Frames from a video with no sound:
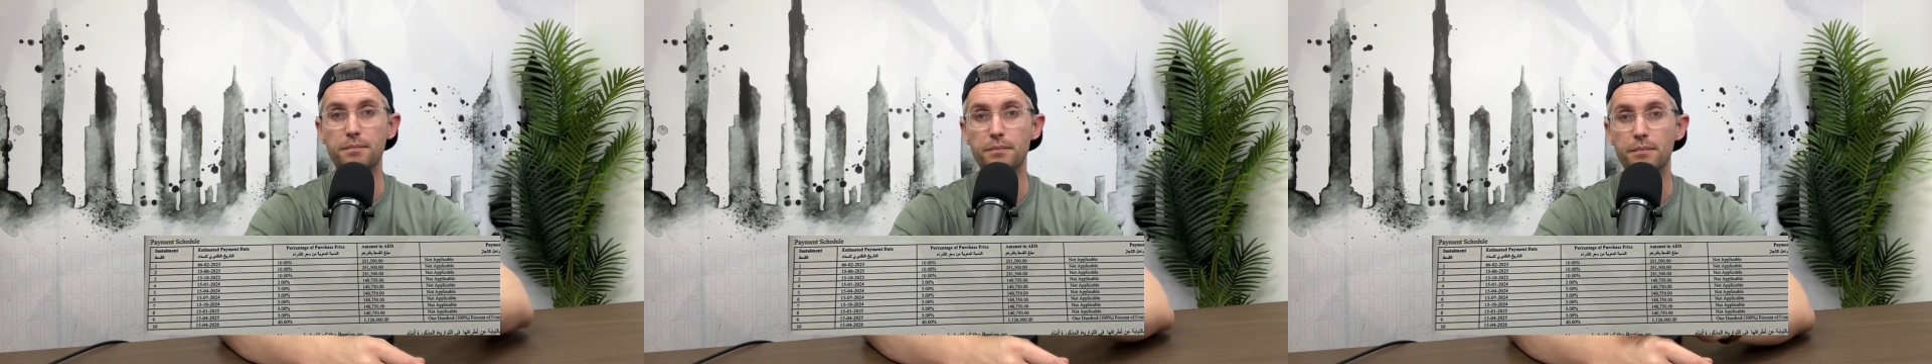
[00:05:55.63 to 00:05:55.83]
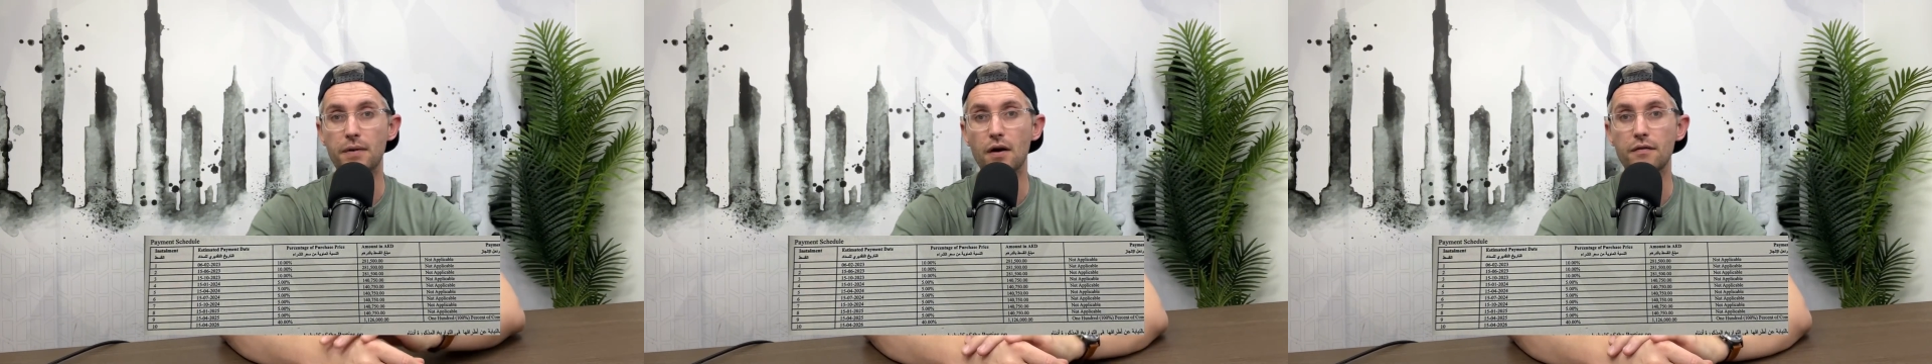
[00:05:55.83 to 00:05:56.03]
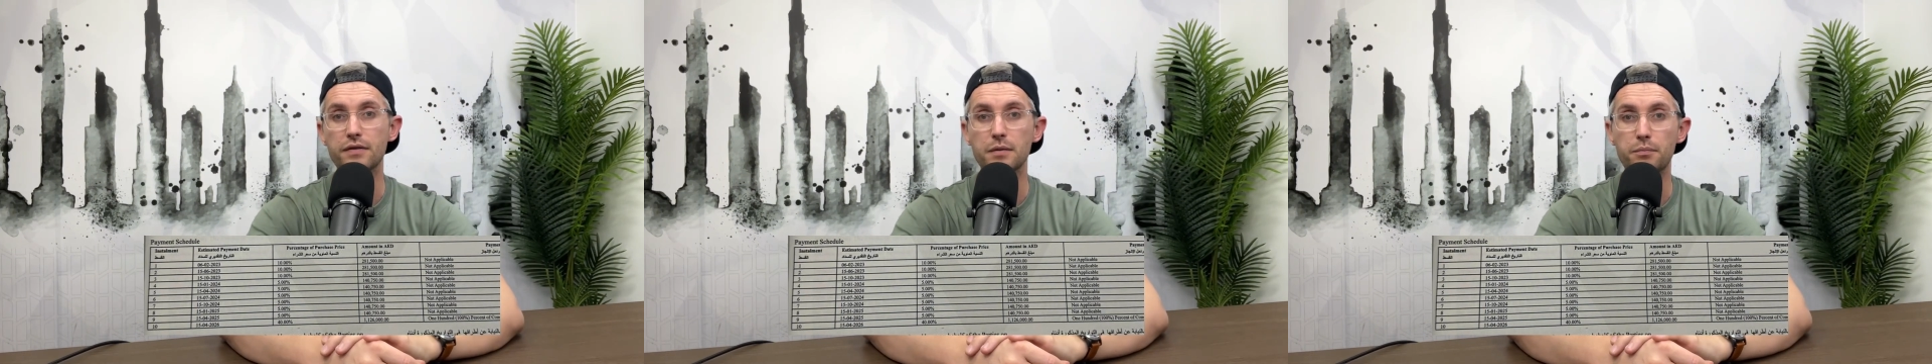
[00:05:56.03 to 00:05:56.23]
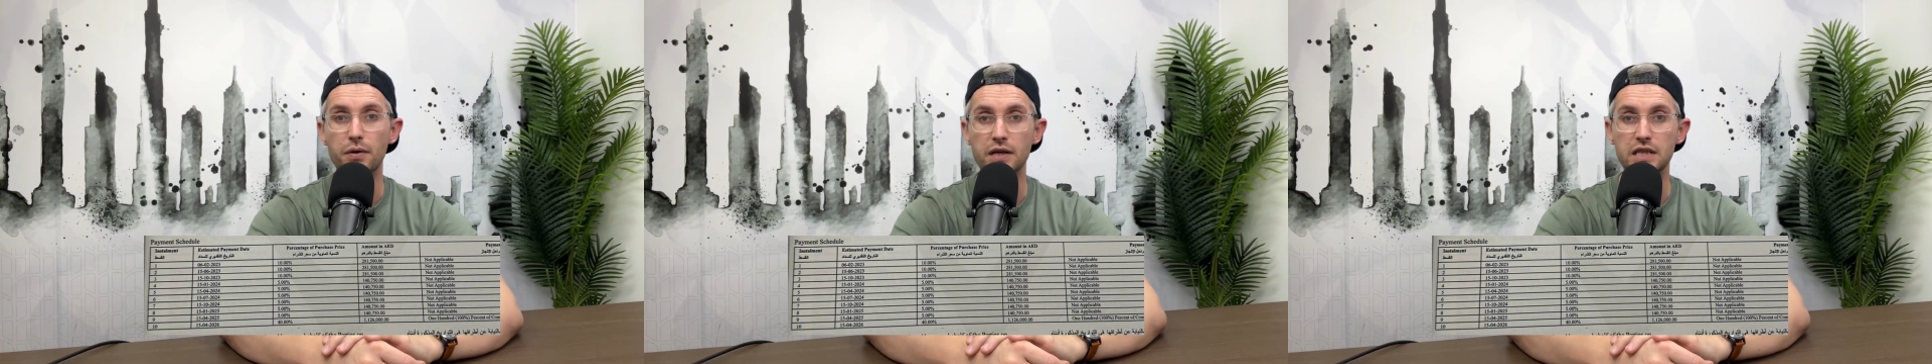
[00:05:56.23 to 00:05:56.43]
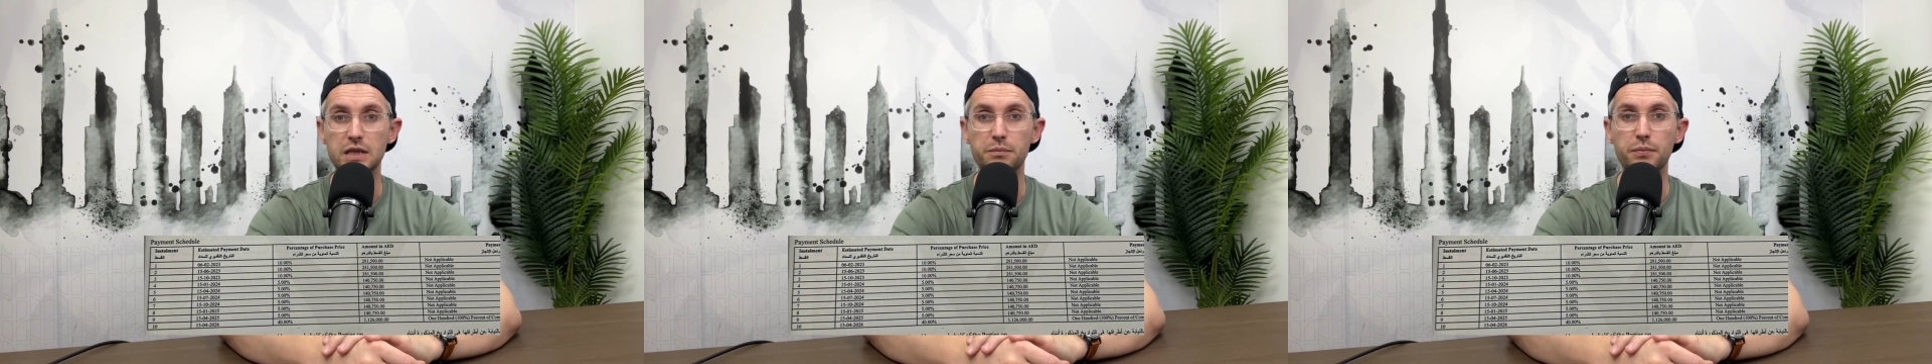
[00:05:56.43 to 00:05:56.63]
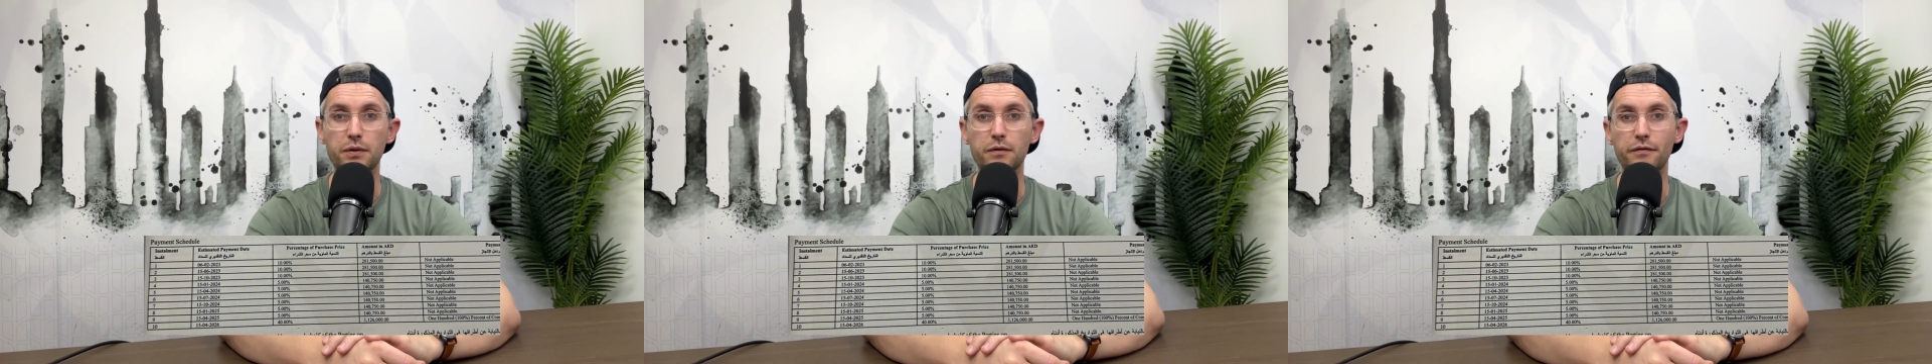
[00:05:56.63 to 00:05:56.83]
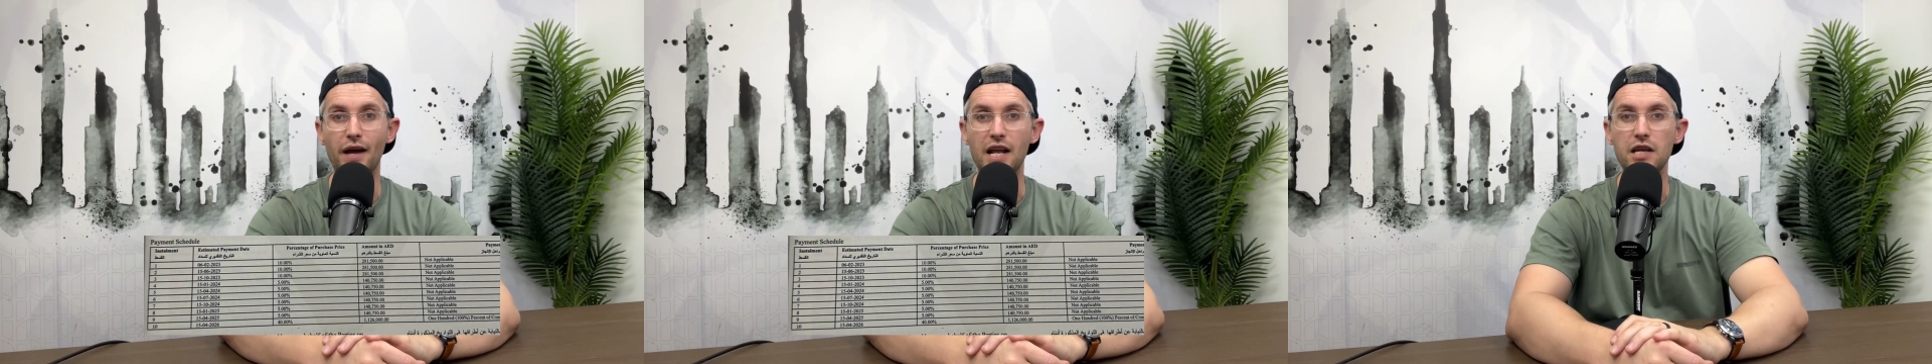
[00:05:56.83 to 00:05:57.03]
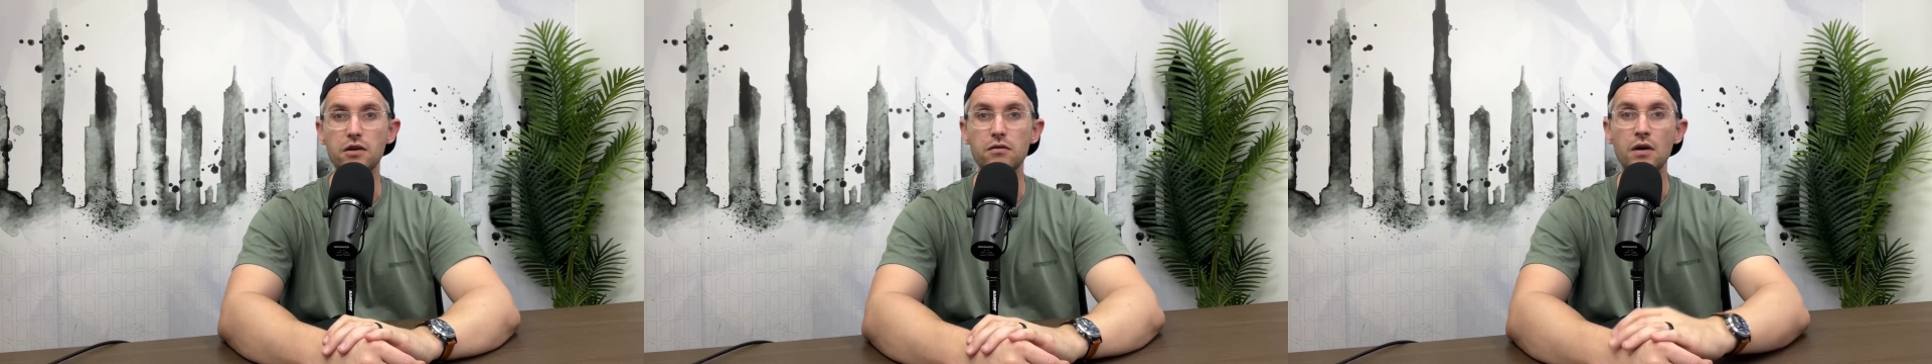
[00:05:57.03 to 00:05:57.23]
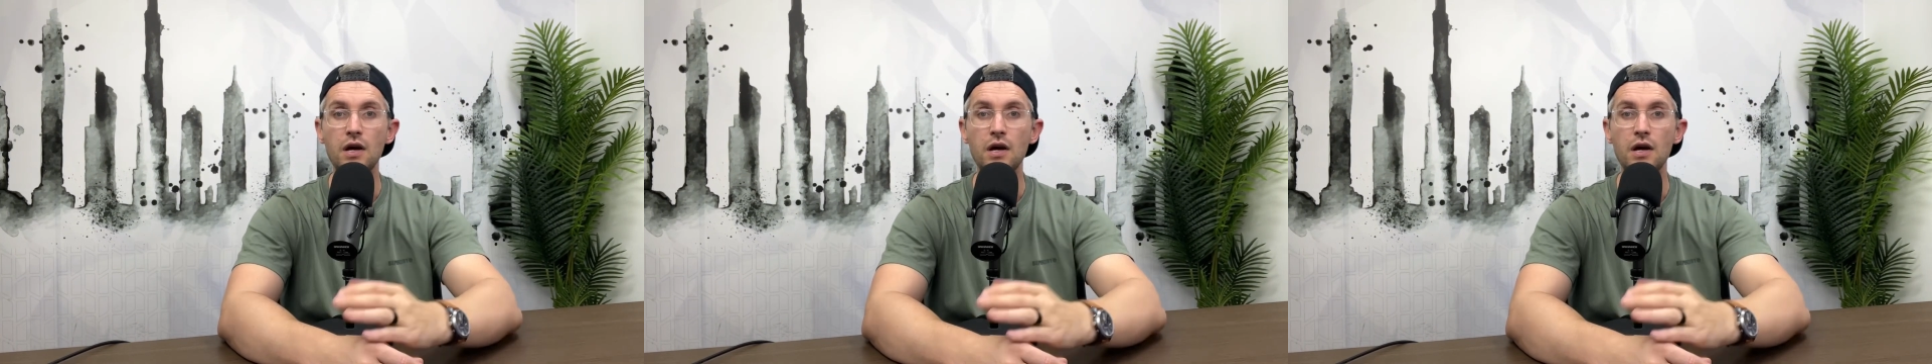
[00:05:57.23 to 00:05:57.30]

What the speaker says: of the principal value